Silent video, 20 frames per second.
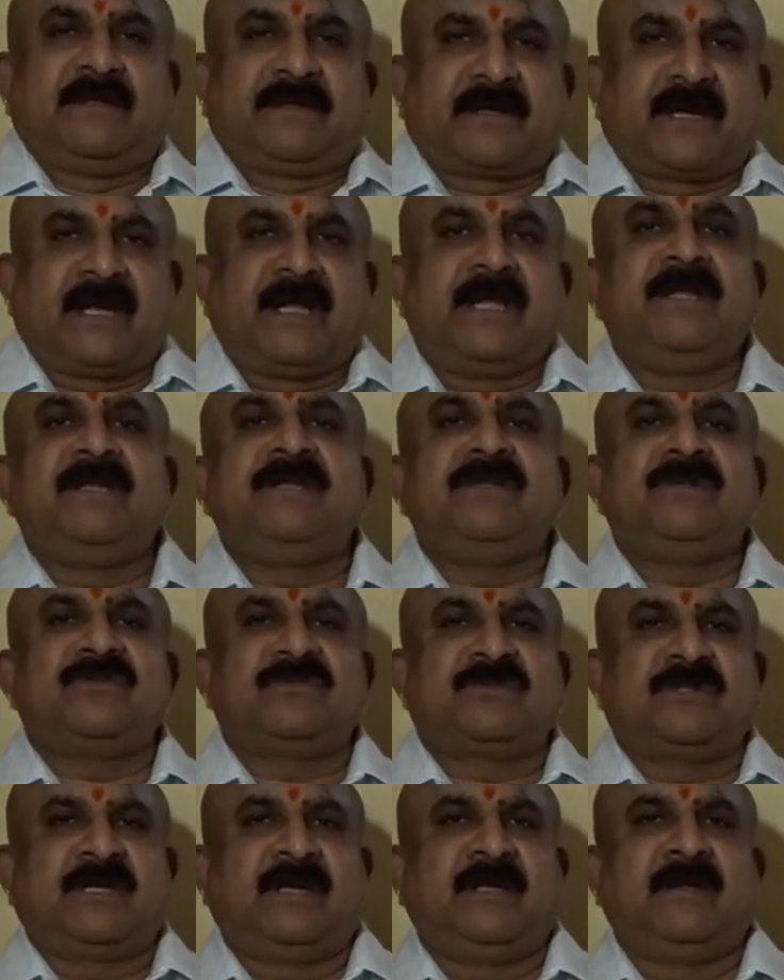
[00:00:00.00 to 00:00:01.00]
trying to
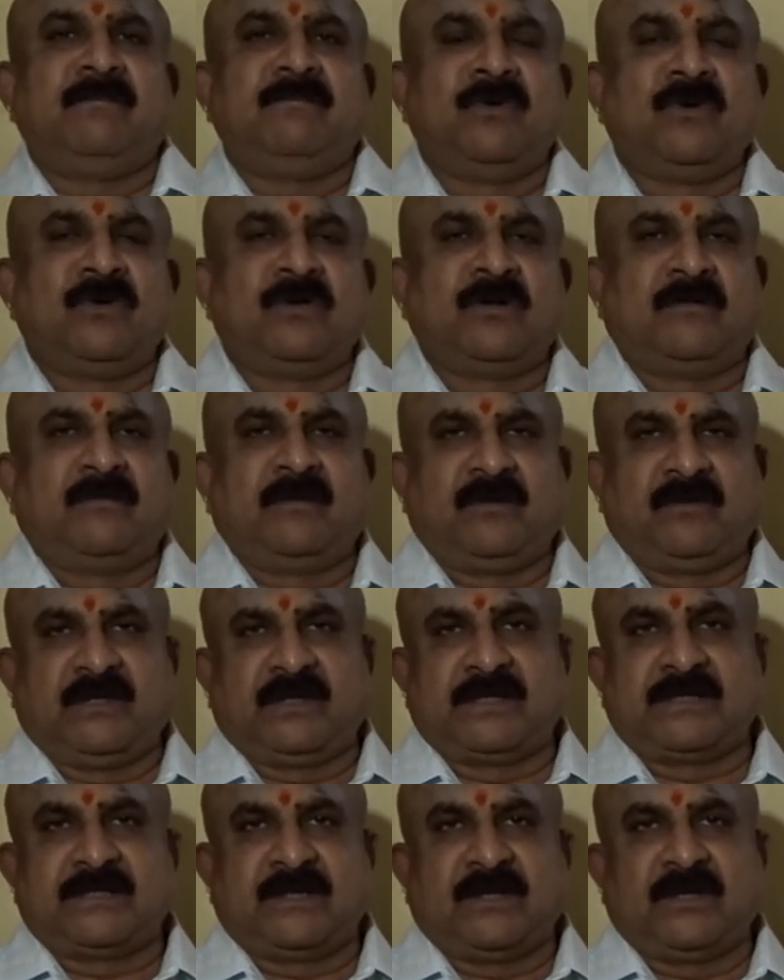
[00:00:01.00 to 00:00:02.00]
study more
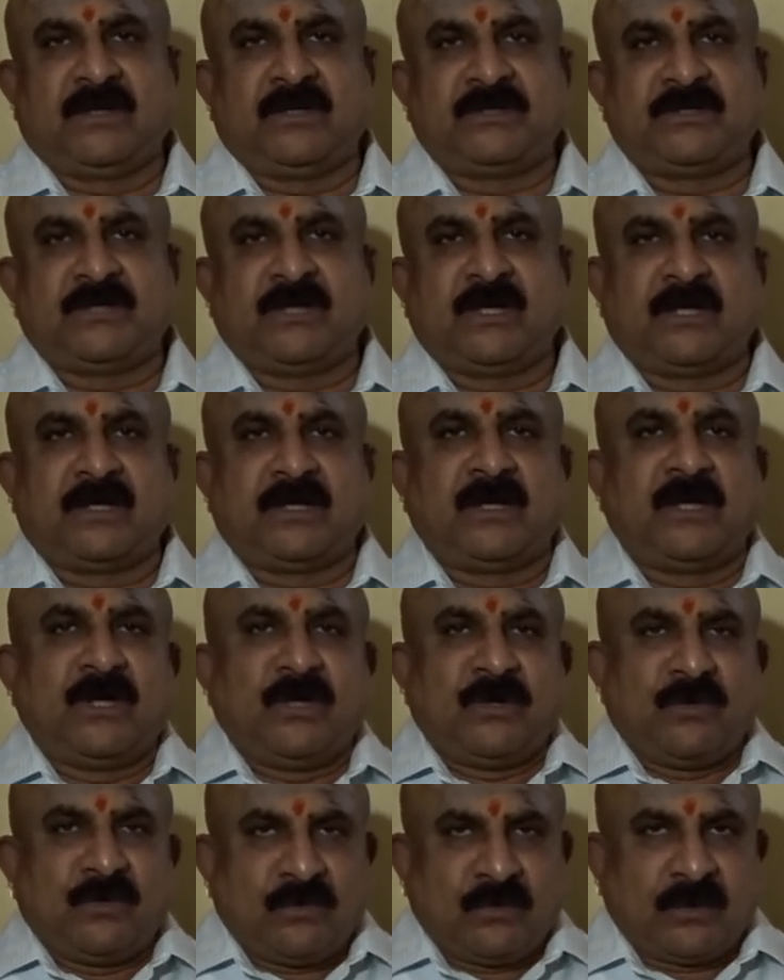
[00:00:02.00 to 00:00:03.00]
about astrology, or
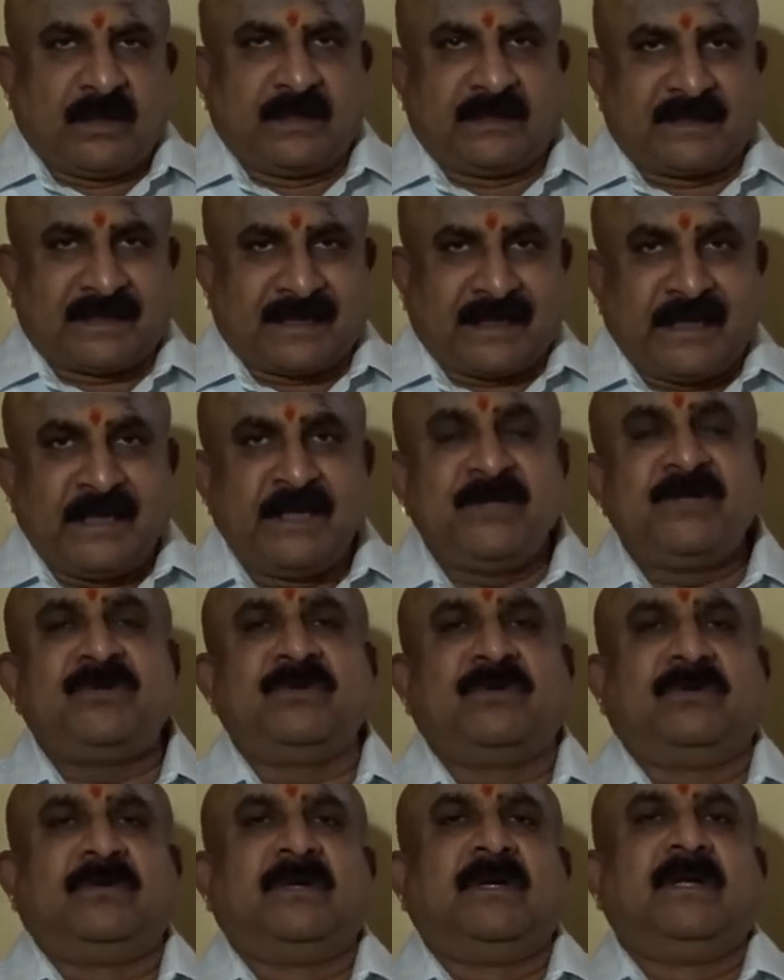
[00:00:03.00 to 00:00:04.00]
who are trying
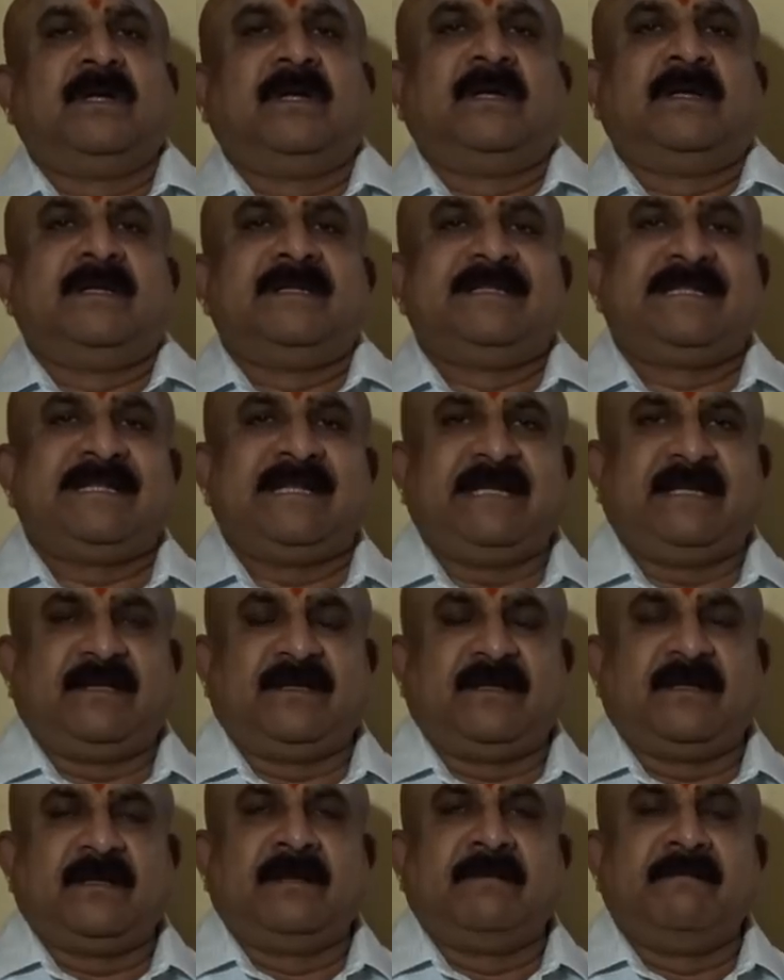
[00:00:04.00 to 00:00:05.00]
to
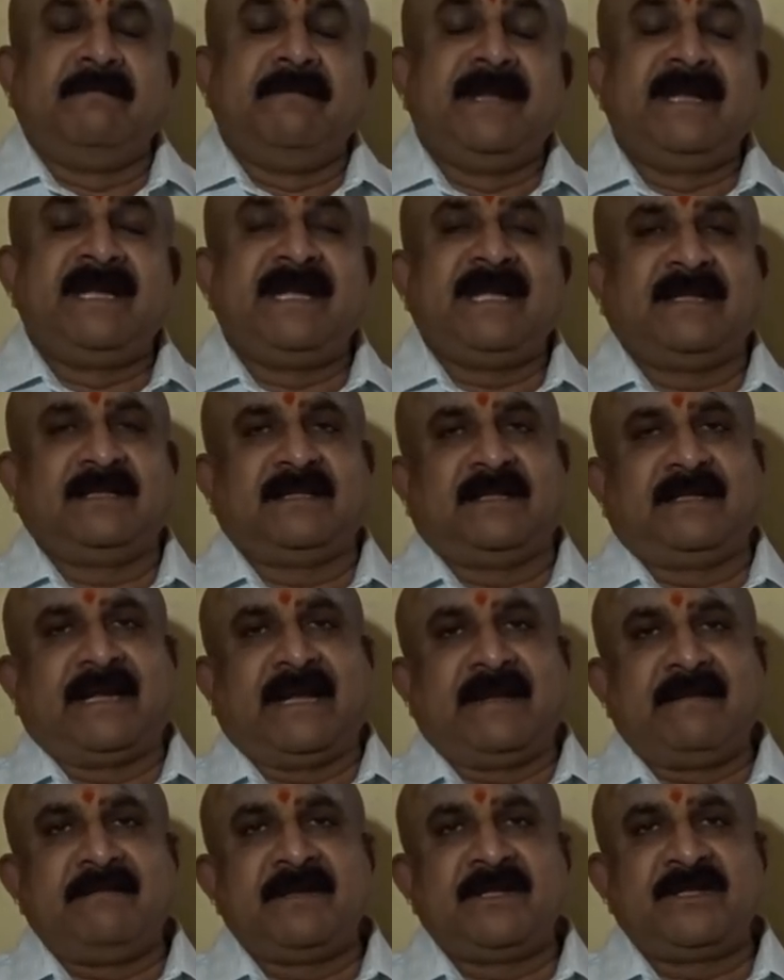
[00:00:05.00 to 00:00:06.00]
see many other
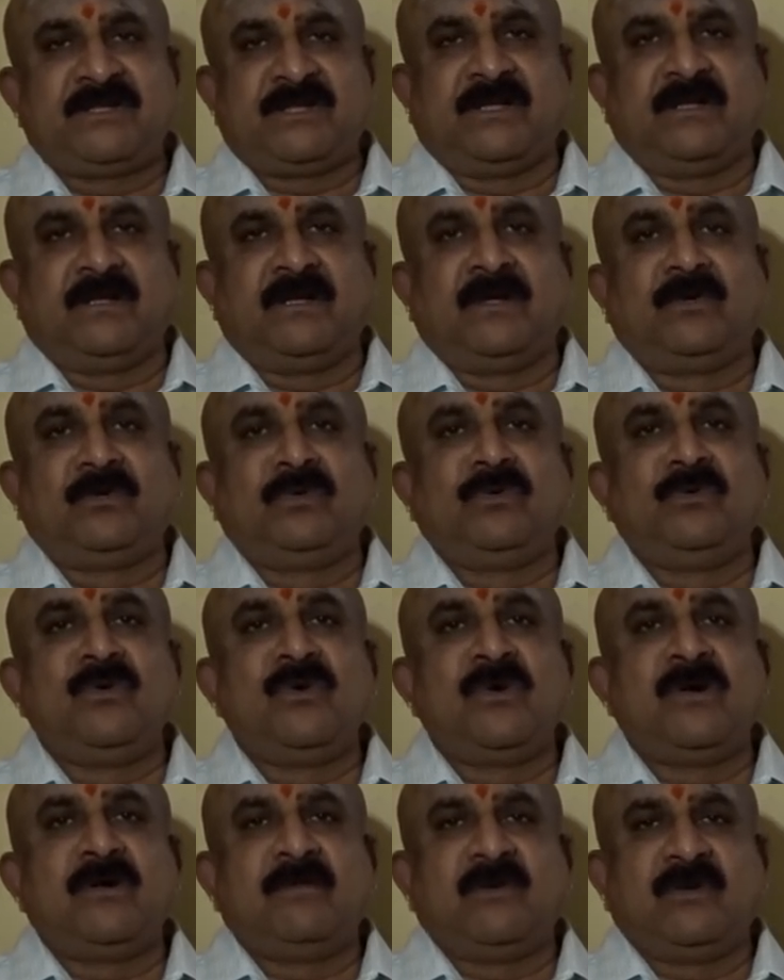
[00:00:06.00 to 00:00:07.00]
dimension to
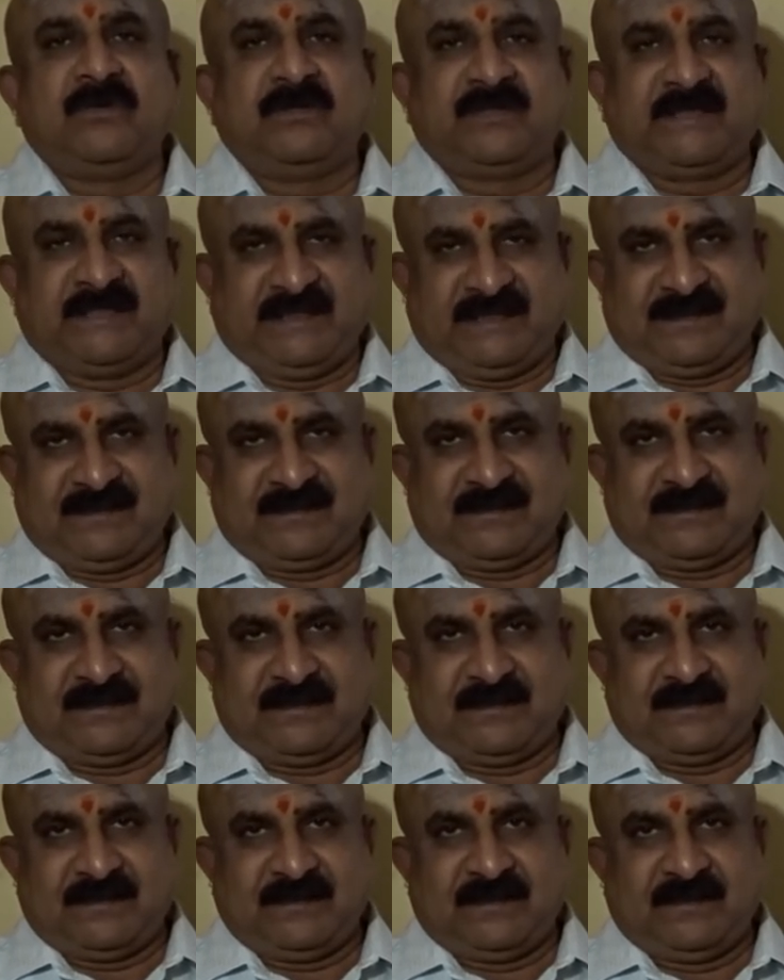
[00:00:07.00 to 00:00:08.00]
know about things.